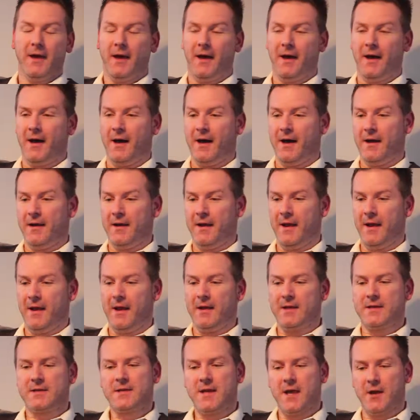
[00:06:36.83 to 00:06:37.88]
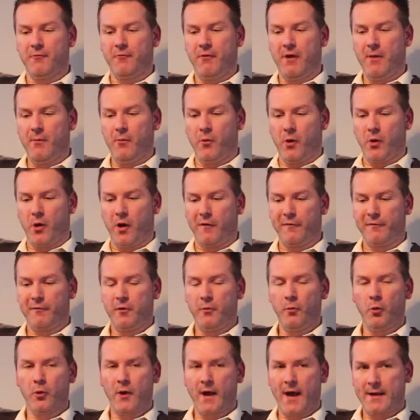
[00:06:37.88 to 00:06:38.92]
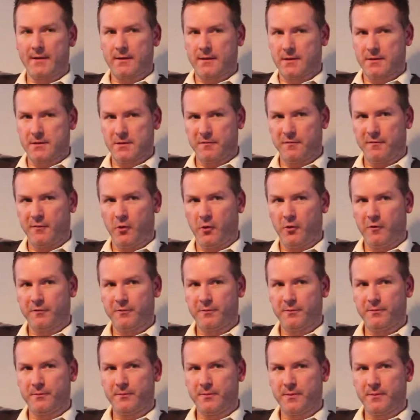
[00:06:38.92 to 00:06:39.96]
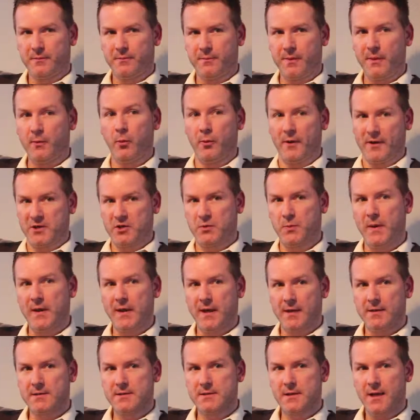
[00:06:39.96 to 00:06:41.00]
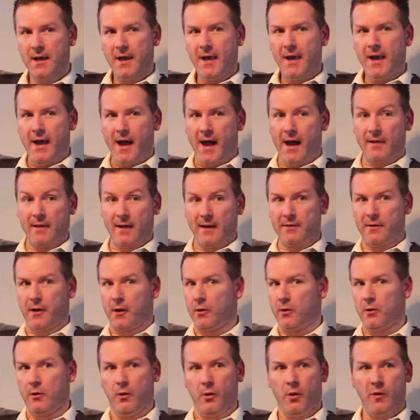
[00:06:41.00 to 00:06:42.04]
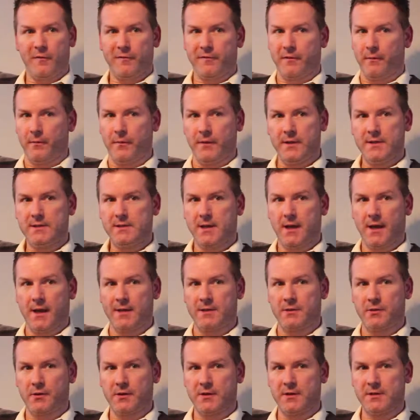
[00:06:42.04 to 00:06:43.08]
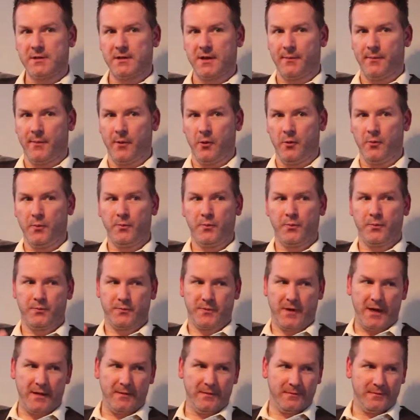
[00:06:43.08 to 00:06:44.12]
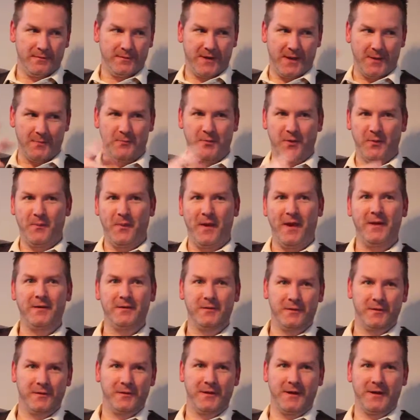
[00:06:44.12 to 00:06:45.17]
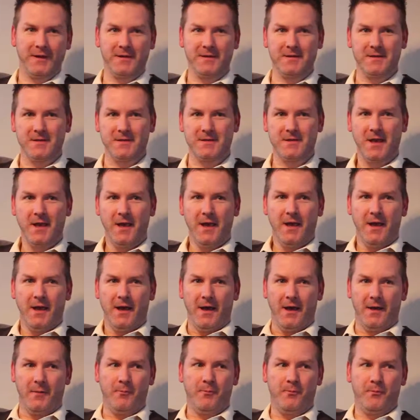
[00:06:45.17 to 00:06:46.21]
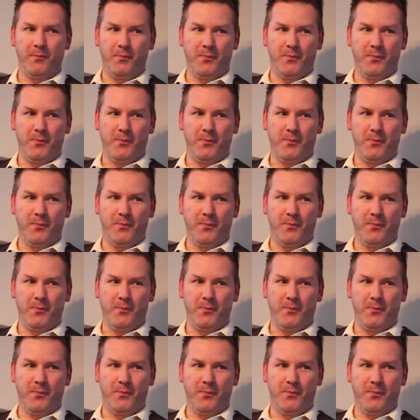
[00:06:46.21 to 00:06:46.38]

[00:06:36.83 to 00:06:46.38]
And Set in Rainbow, I got a few more actors involved, people with experience. I learned a lot from these guys, honestly, about getting prepared and things, and